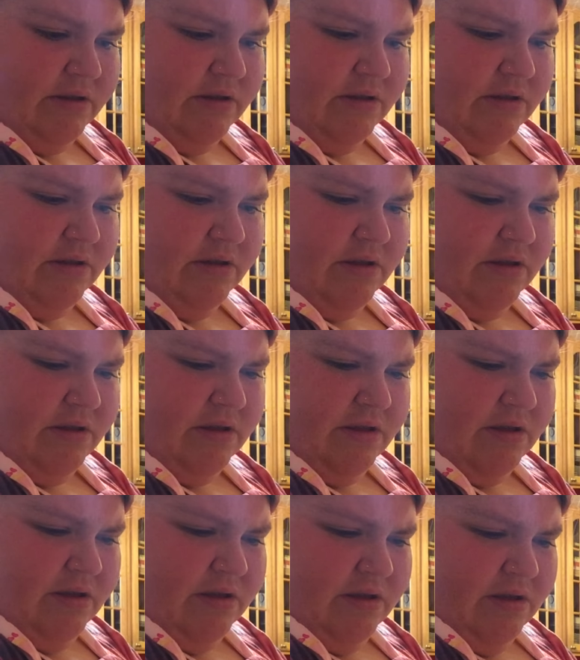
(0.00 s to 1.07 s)

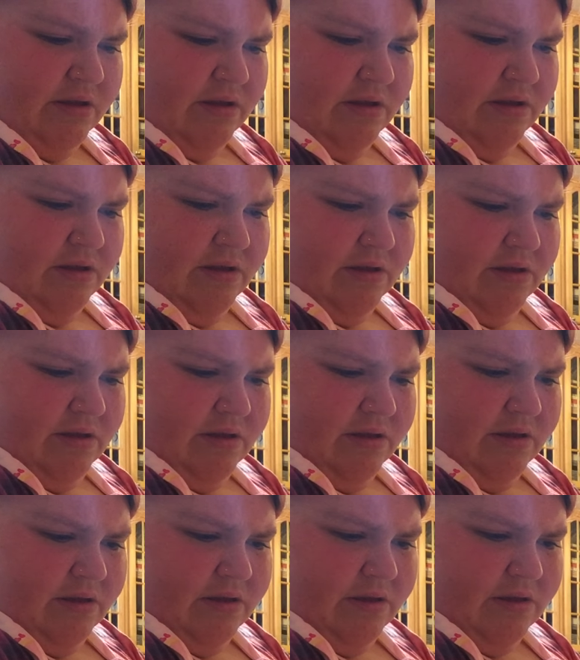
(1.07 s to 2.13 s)

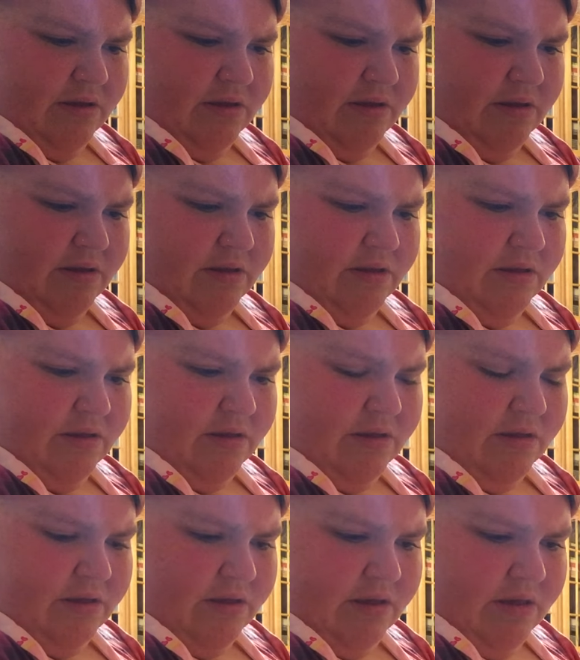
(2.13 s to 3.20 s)

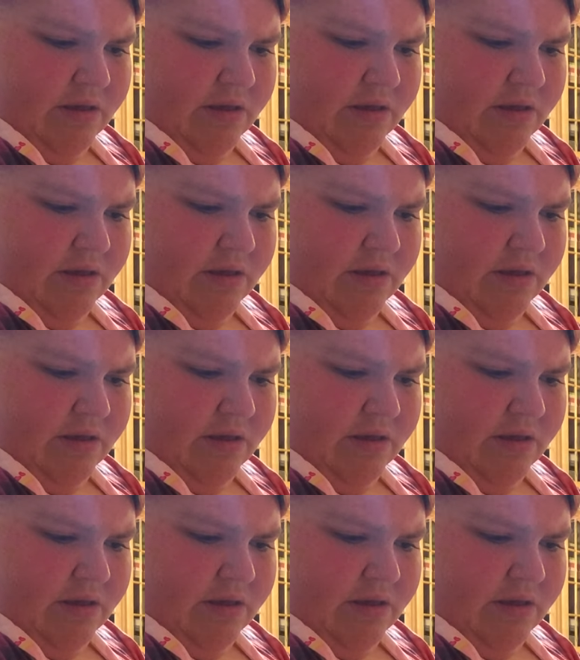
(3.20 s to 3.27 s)
No one is speaking in this clip.